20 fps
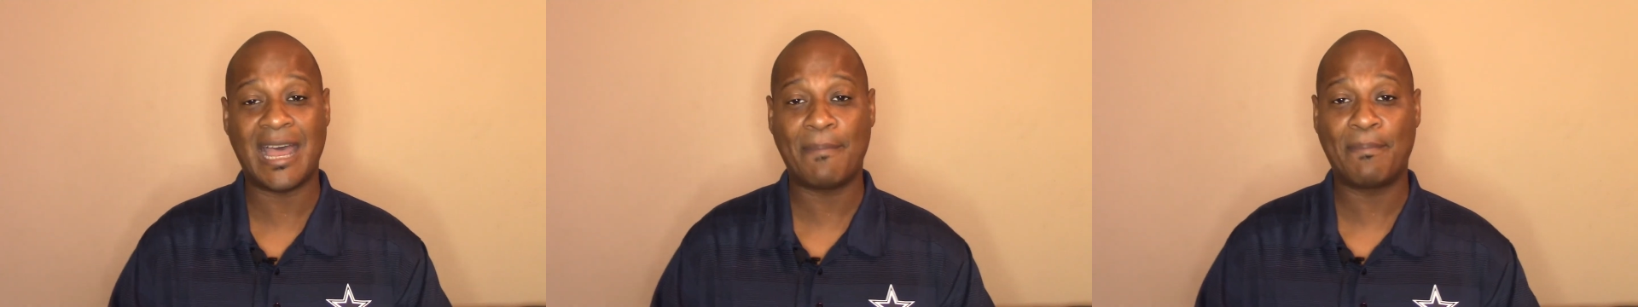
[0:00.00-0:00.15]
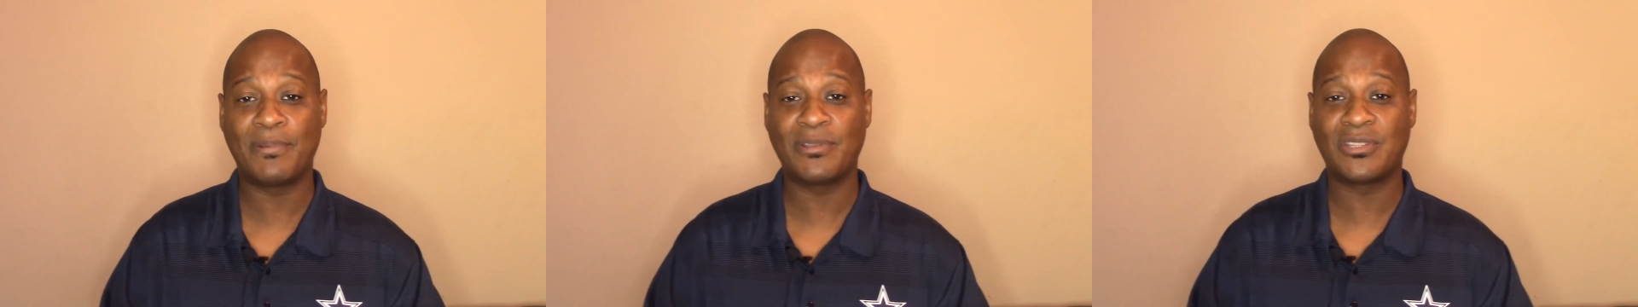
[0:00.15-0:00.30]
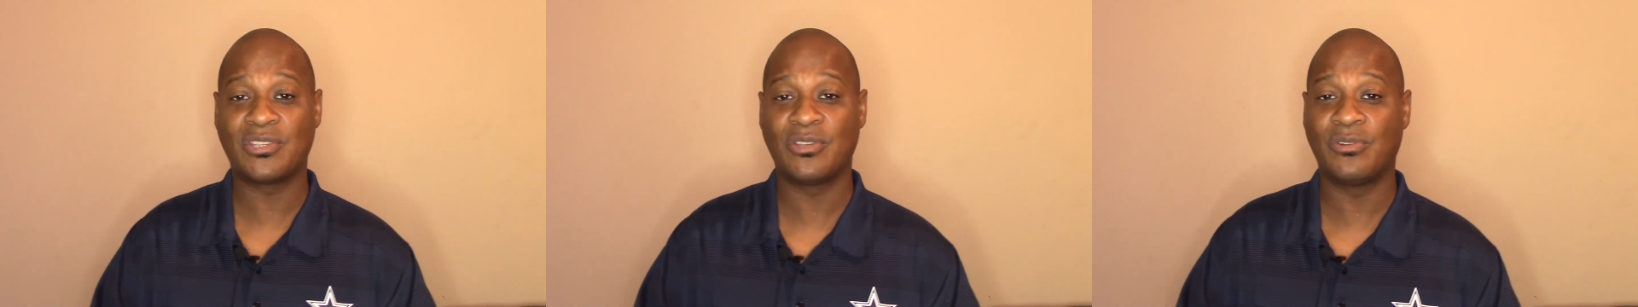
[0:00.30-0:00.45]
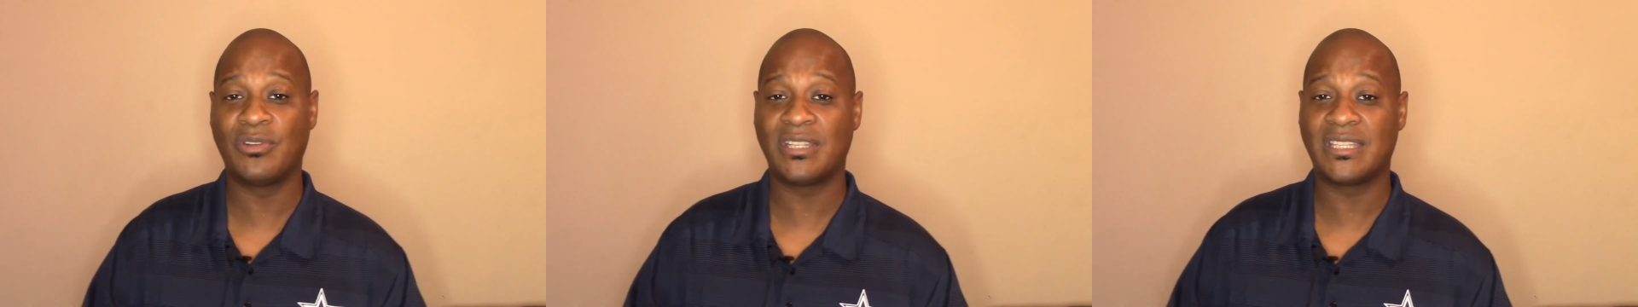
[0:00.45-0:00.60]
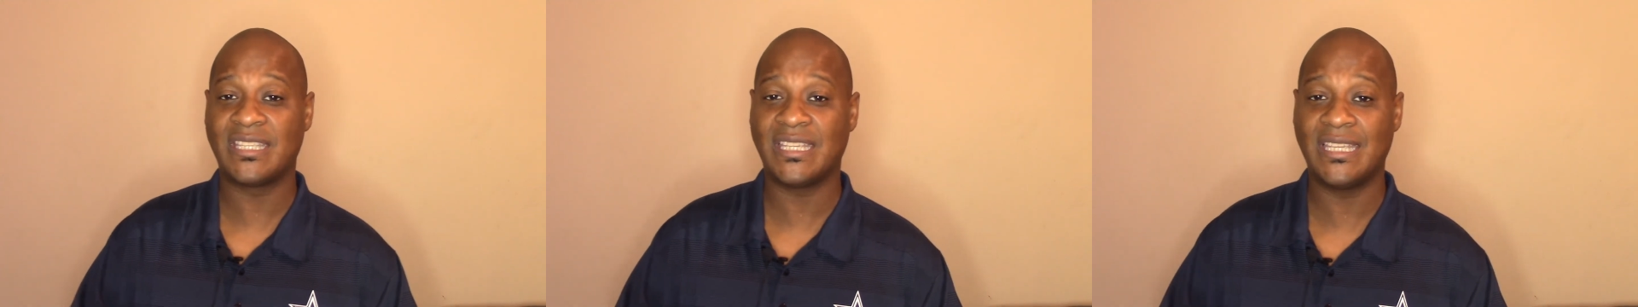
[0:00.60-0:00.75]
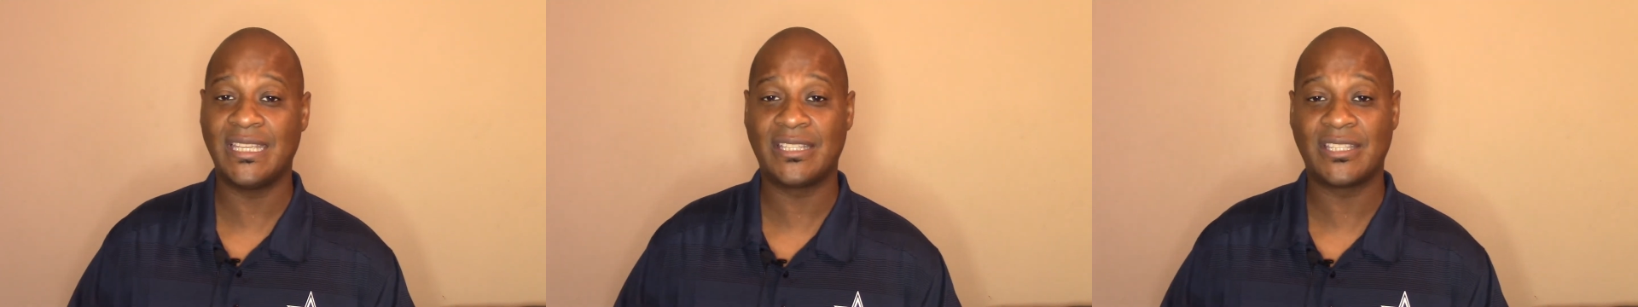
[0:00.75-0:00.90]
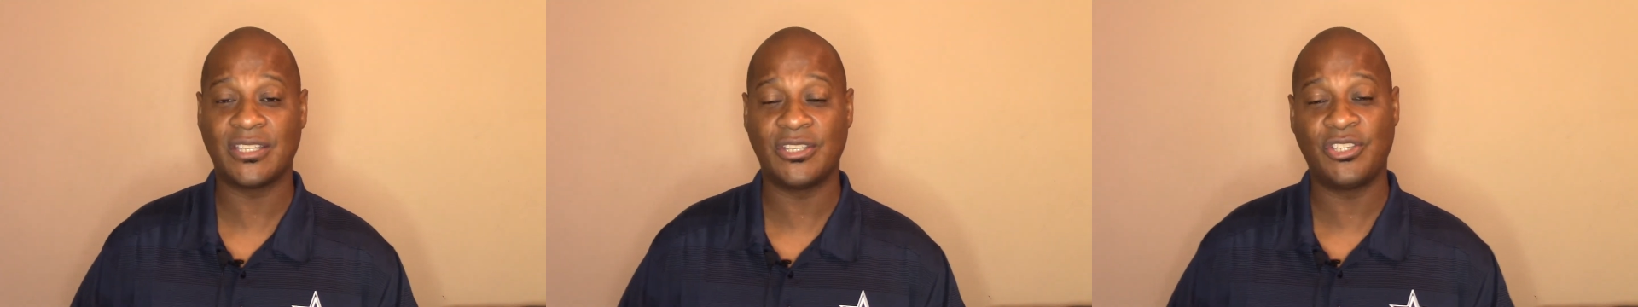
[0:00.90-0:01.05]

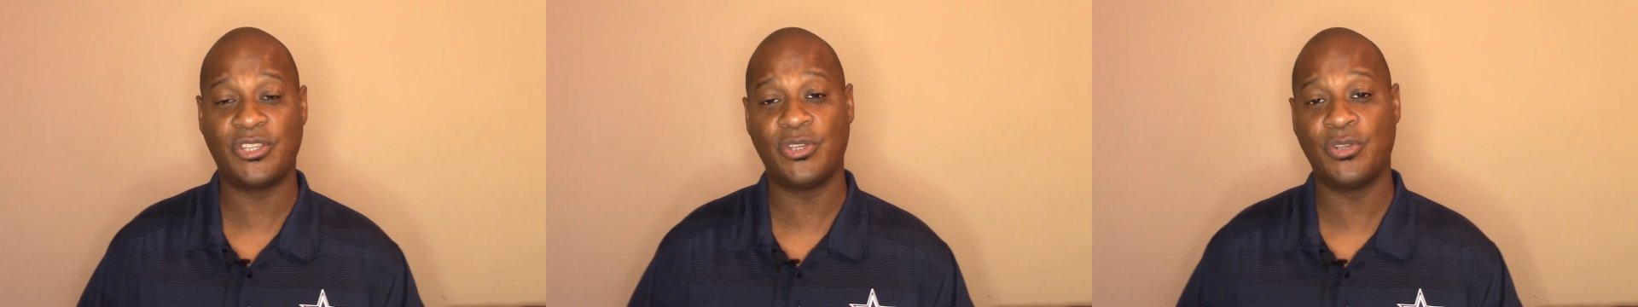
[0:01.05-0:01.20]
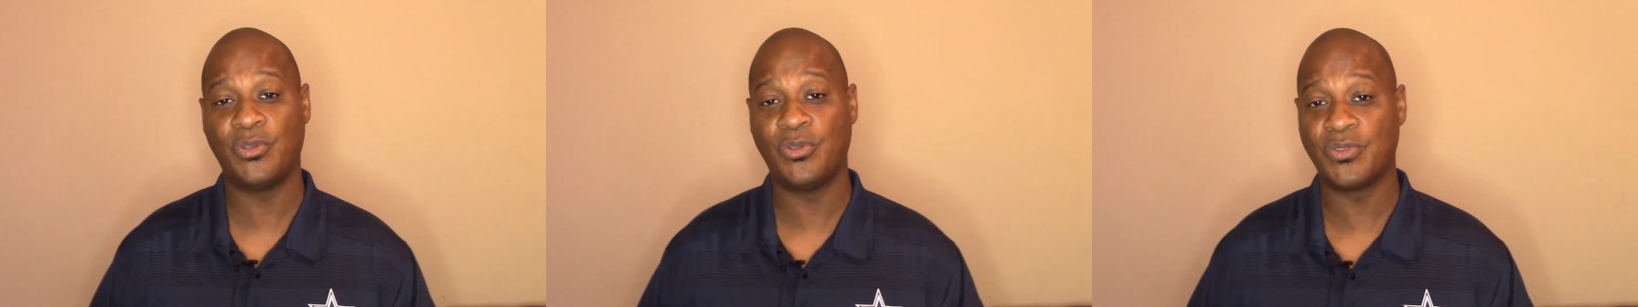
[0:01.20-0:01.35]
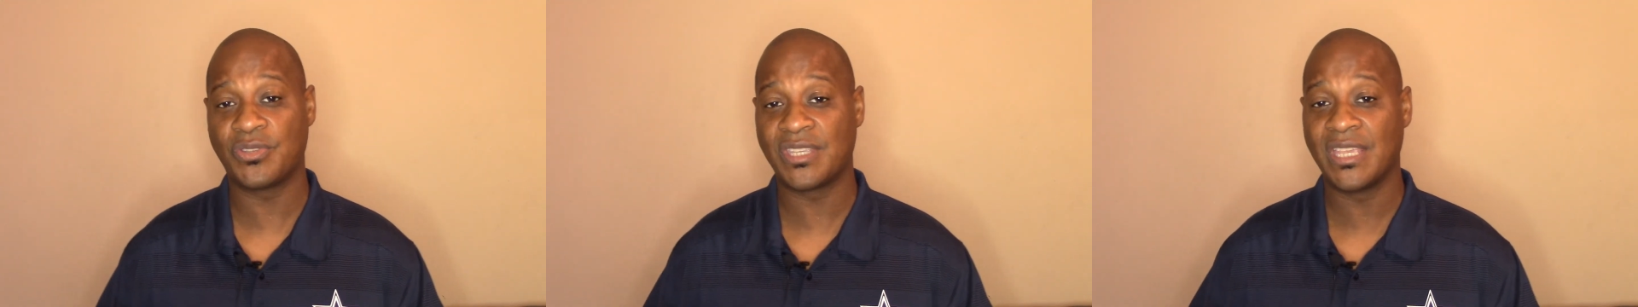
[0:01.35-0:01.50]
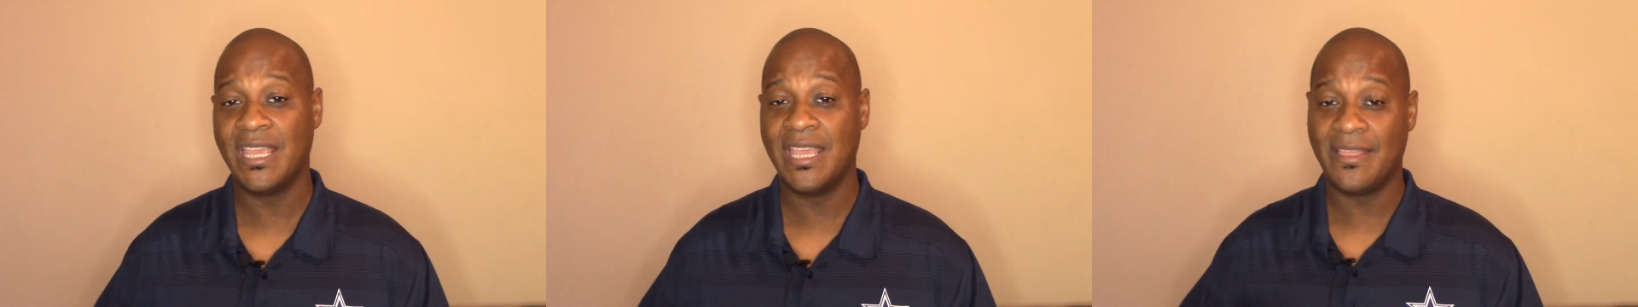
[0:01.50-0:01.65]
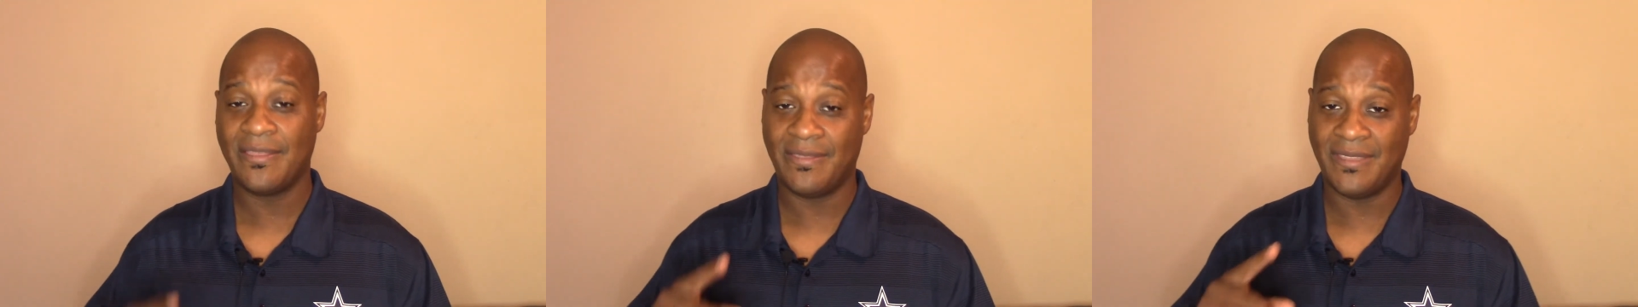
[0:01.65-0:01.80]
opportunity to use